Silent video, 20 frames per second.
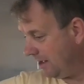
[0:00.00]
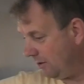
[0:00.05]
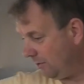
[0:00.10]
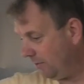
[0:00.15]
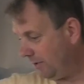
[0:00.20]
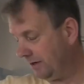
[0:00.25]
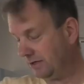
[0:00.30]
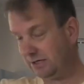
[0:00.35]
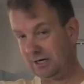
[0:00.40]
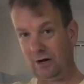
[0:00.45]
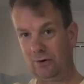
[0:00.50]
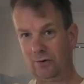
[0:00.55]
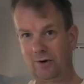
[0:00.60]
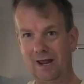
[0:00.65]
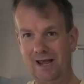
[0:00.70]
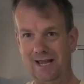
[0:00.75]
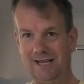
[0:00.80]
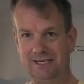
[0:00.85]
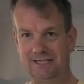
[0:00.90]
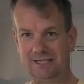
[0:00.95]
which
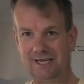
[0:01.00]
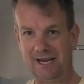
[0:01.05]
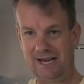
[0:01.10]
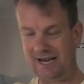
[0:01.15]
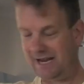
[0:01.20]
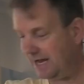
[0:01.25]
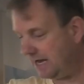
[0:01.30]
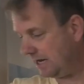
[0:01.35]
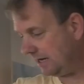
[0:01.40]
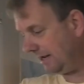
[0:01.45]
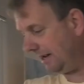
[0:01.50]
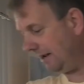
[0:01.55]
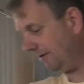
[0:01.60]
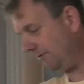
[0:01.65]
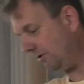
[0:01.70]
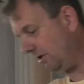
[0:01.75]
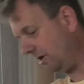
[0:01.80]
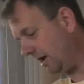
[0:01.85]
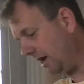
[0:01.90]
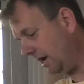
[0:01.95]
locates it here, if
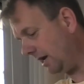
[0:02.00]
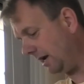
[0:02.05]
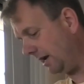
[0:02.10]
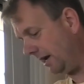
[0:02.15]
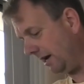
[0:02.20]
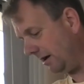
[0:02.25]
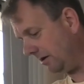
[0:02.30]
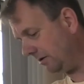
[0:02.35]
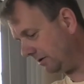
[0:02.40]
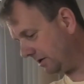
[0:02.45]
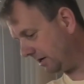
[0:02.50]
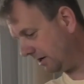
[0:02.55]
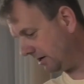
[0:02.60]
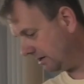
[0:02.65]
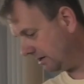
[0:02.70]
I can get it out.